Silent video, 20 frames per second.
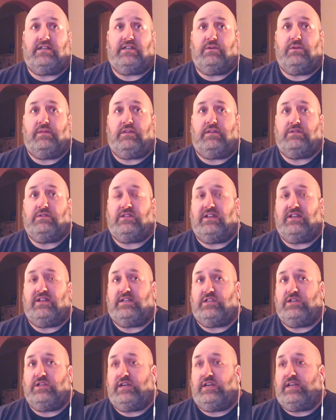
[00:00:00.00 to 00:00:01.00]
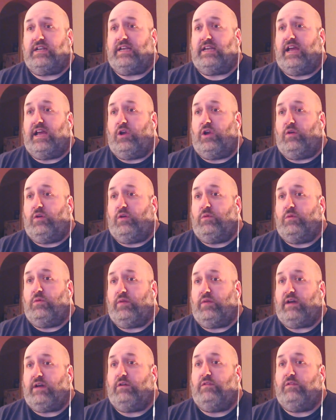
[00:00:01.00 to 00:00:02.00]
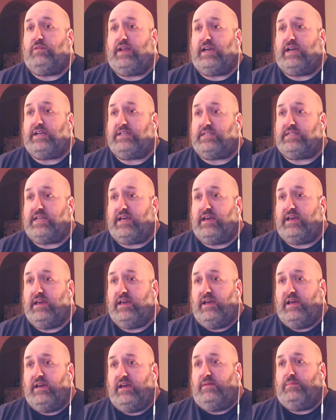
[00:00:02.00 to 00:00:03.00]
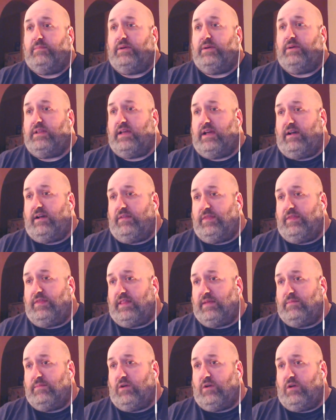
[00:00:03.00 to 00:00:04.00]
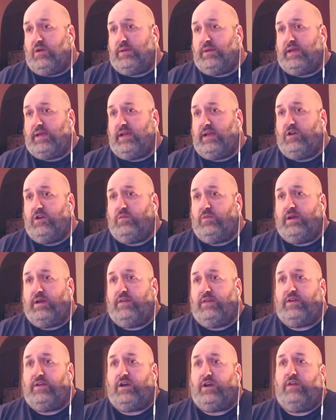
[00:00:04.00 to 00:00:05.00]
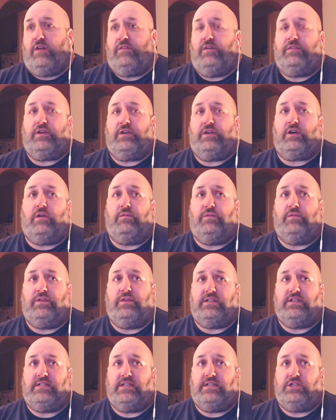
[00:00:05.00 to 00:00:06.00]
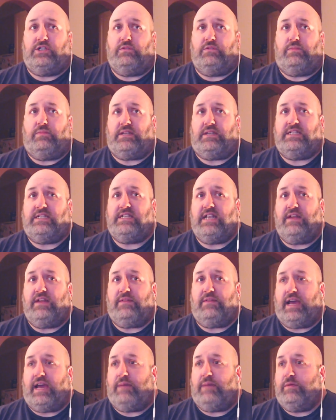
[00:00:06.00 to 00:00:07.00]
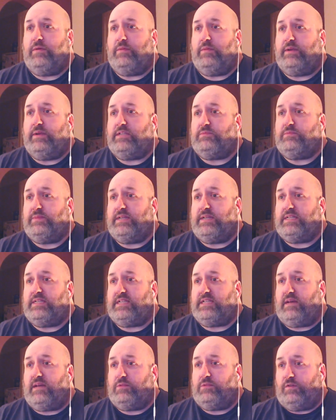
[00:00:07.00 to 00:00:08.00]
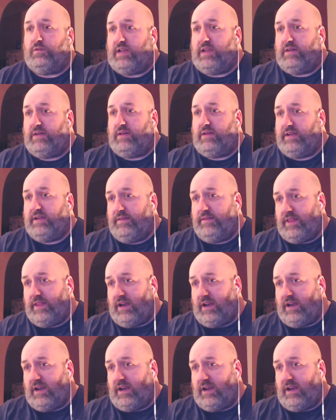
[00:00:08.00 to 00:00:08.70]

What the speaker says: doing those things, then you're going to get a lot more out of Lacazette. But yeah, I think there might be a little bit of a confidence issue. And plus, he's never happy when he's been subbed off. Now, in the